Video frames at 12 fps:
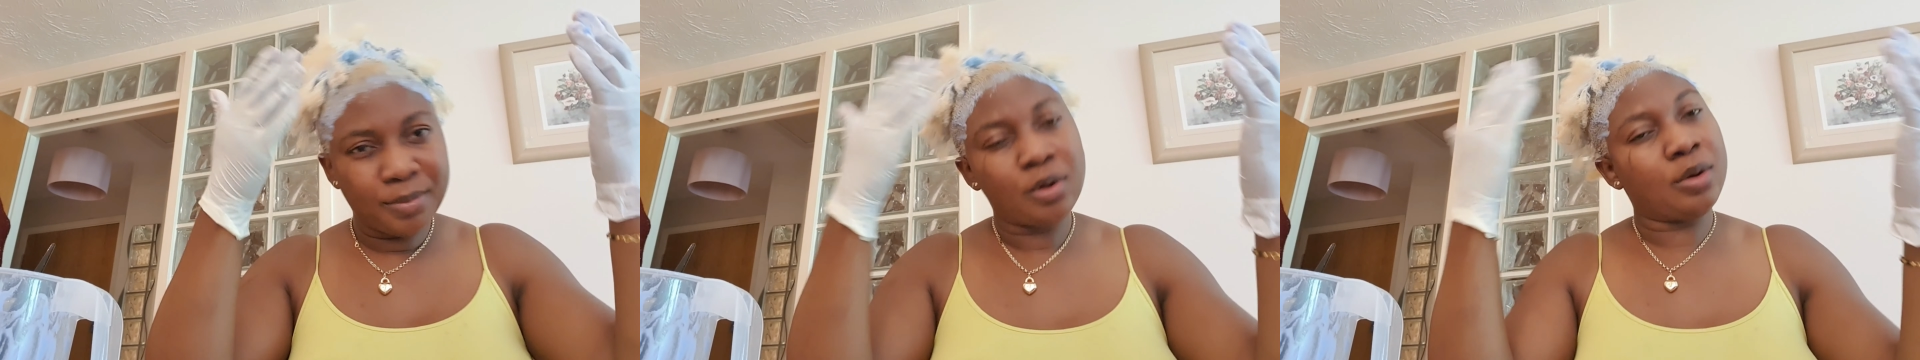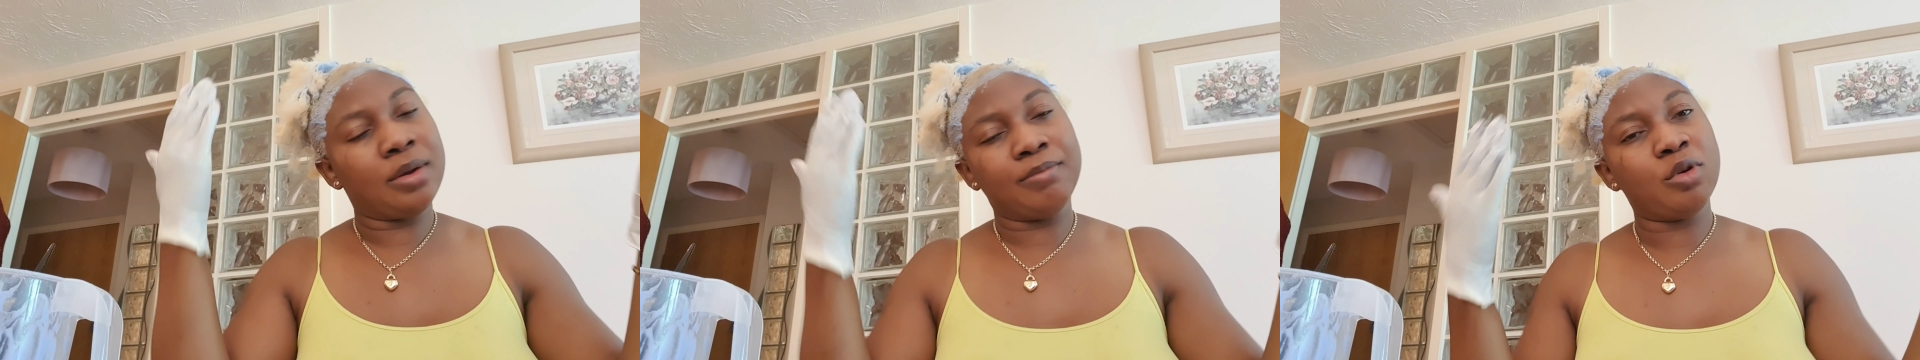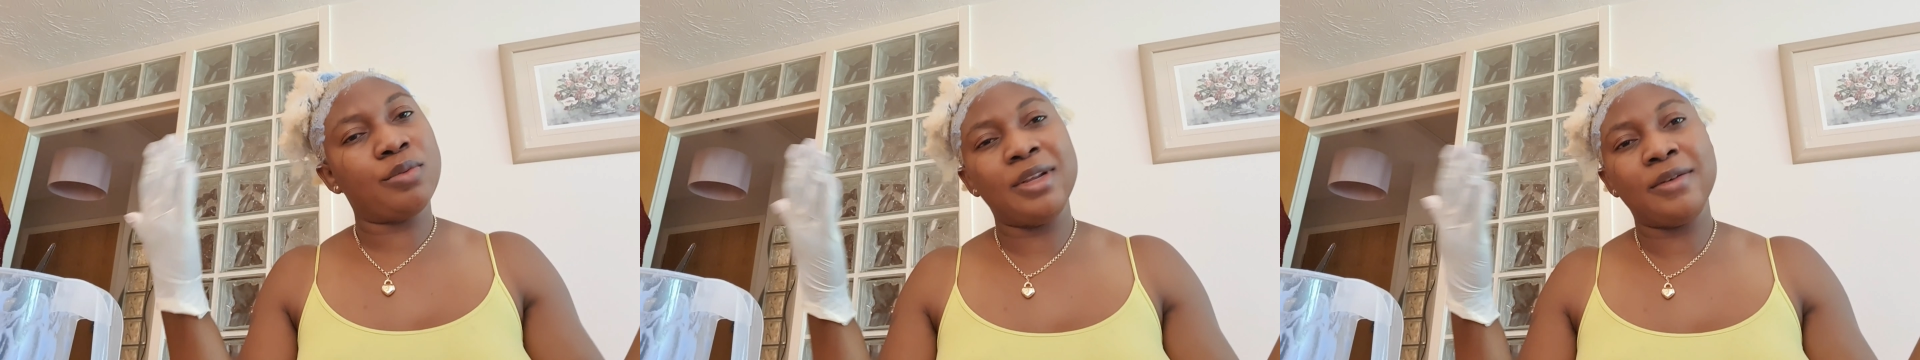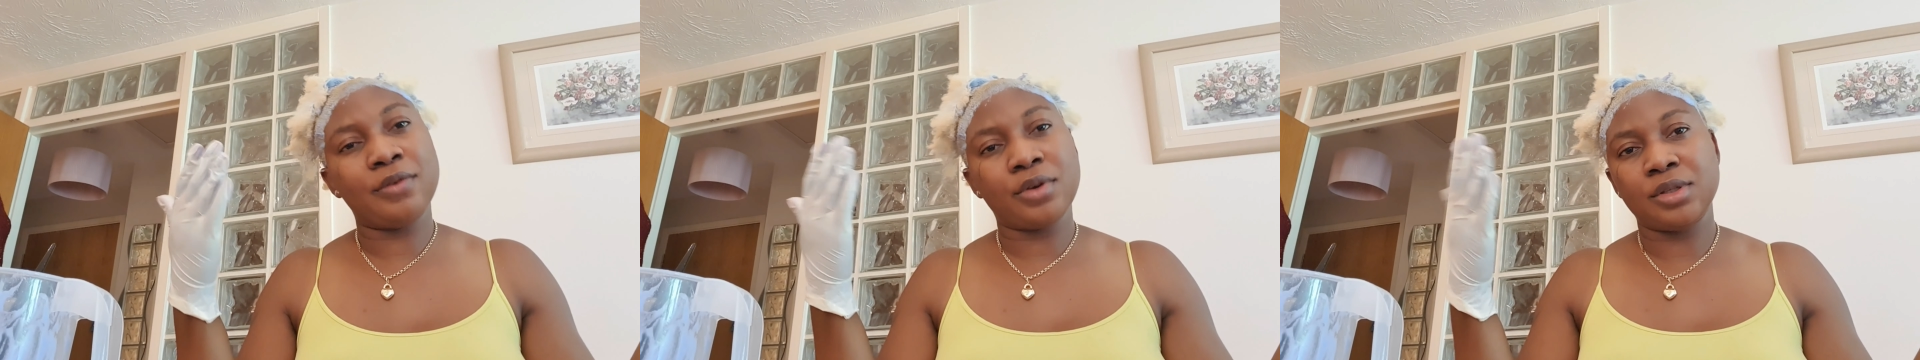but I'm not
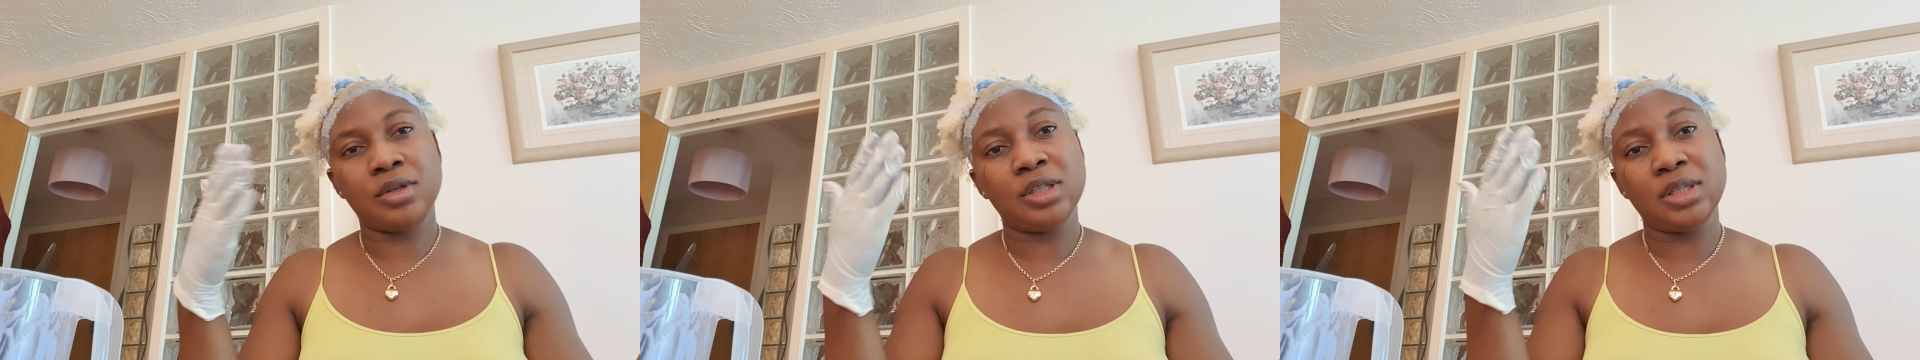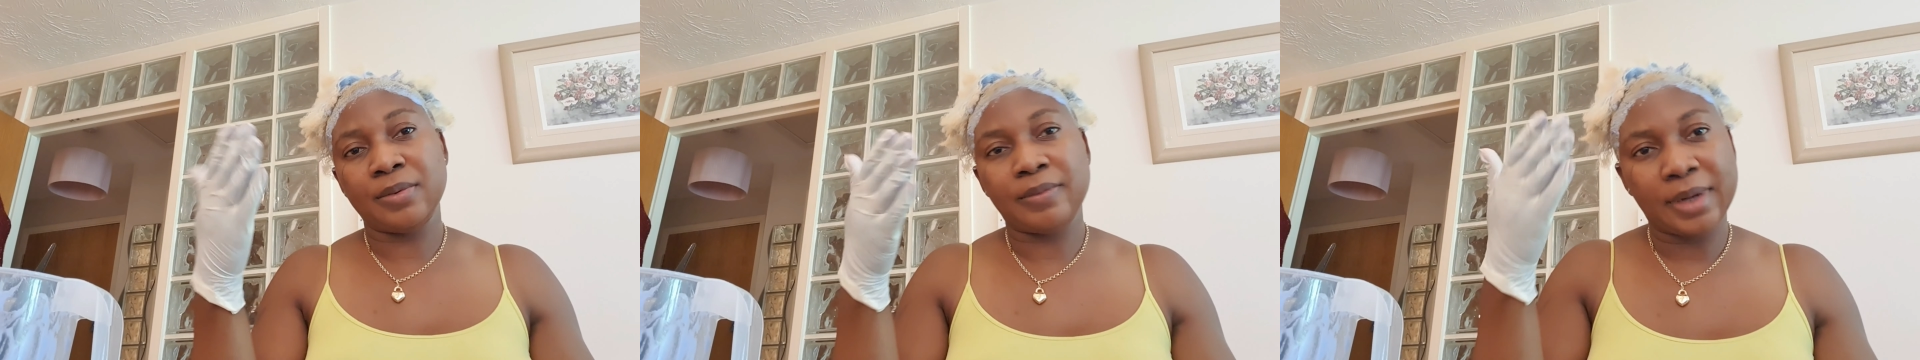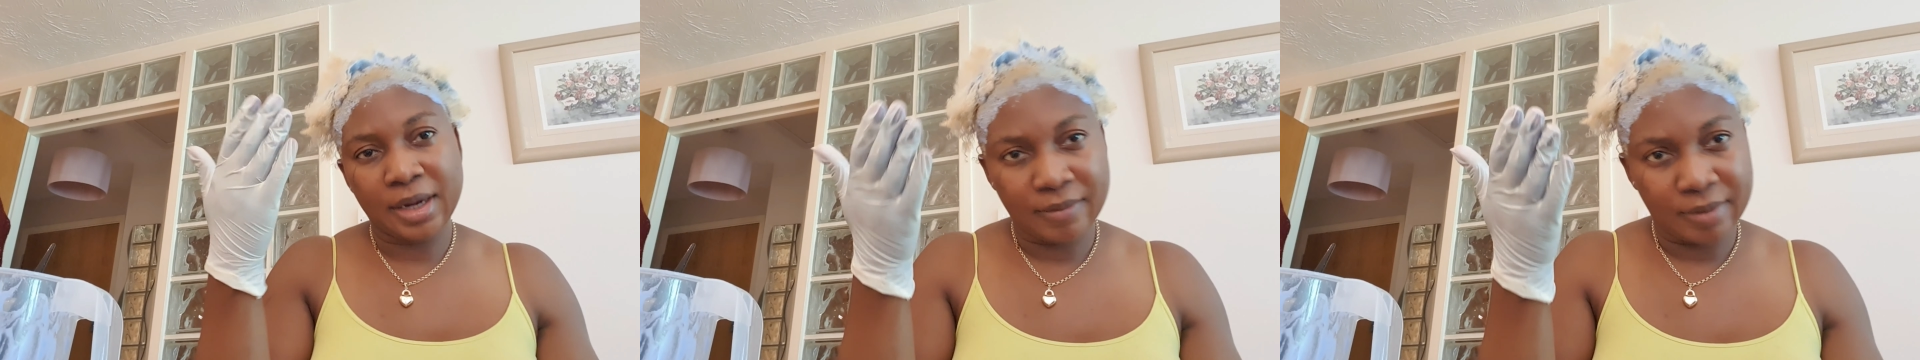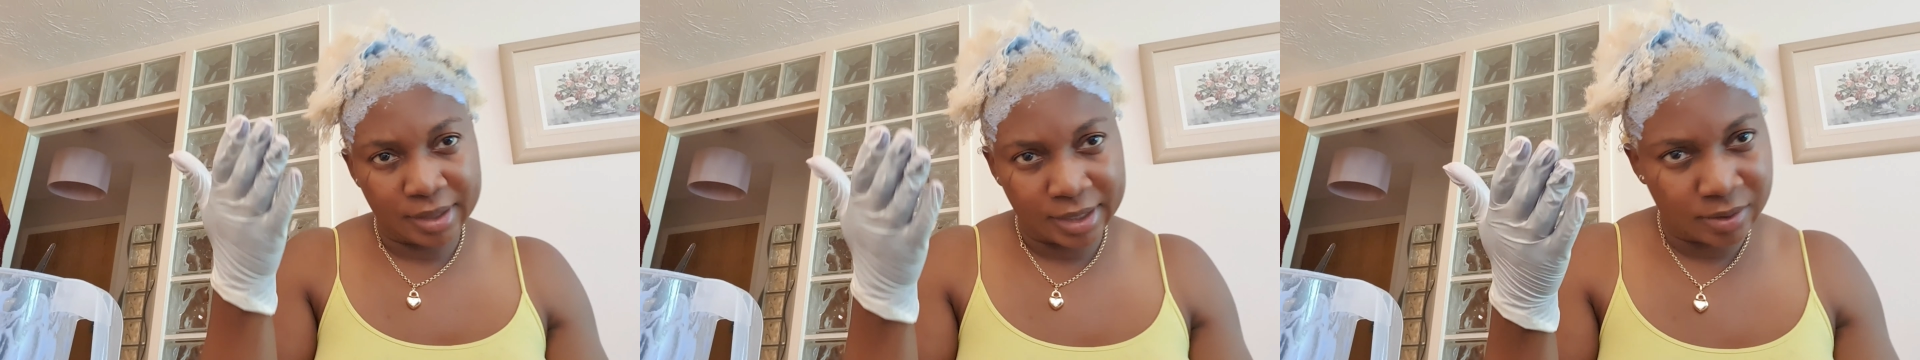really focusing on the tip of my hair
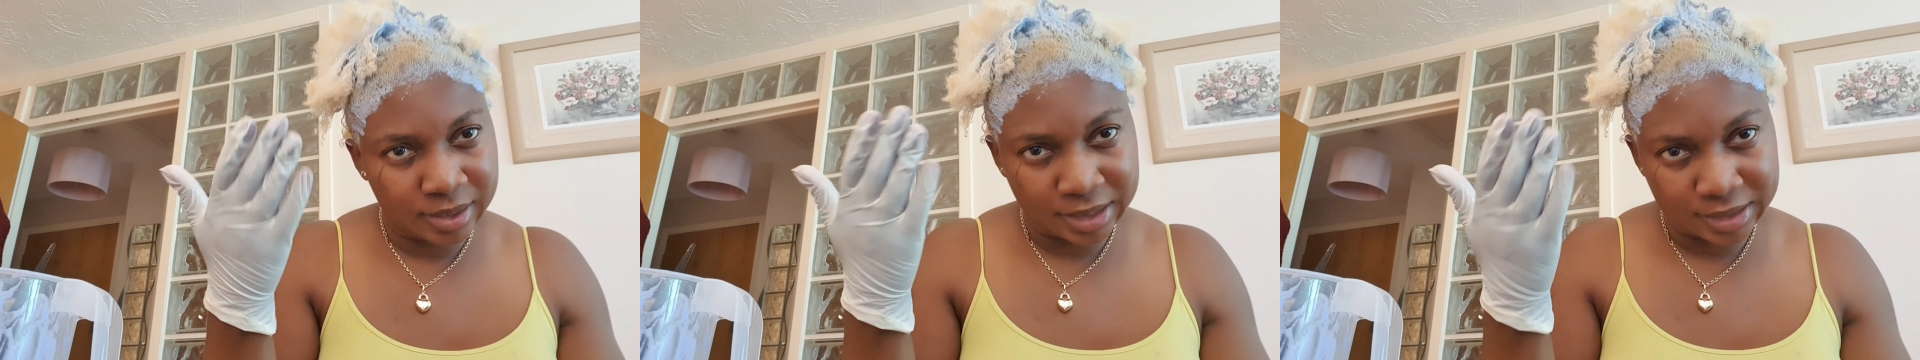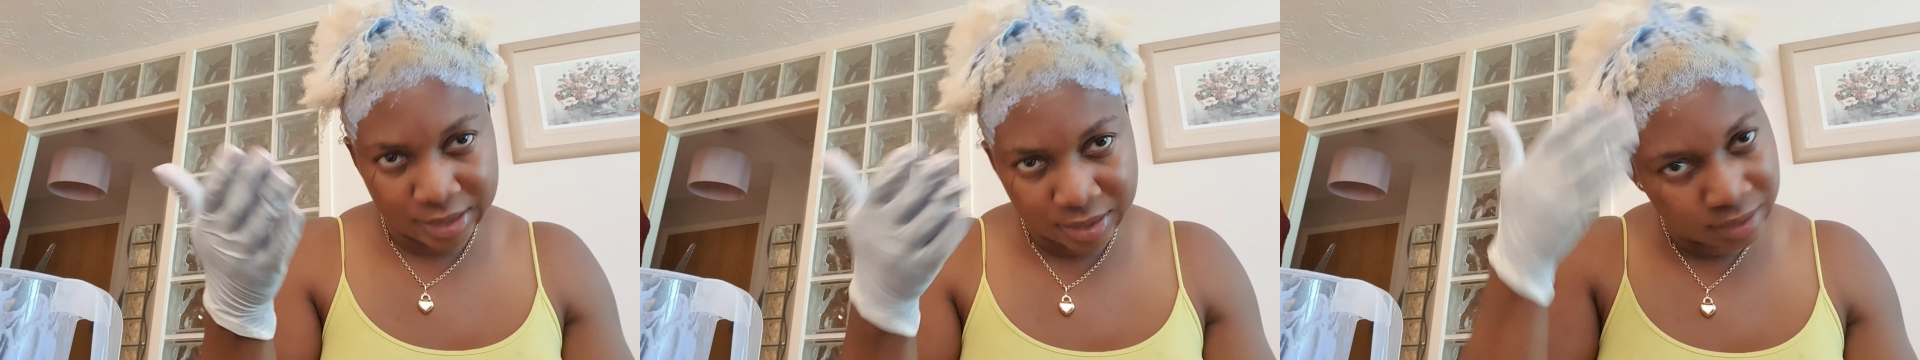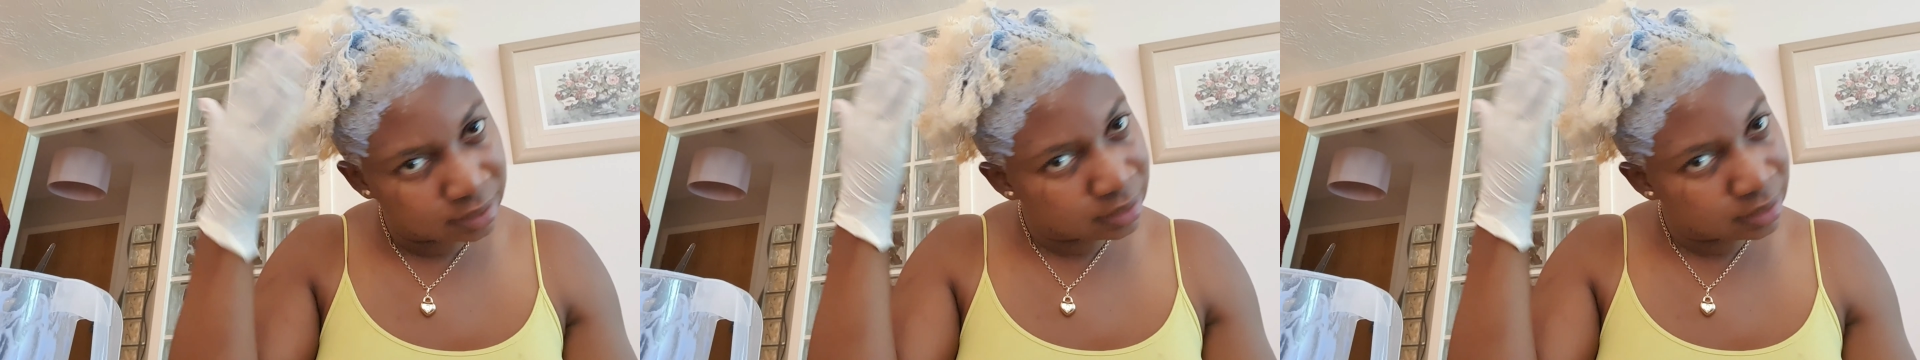right now, like I said,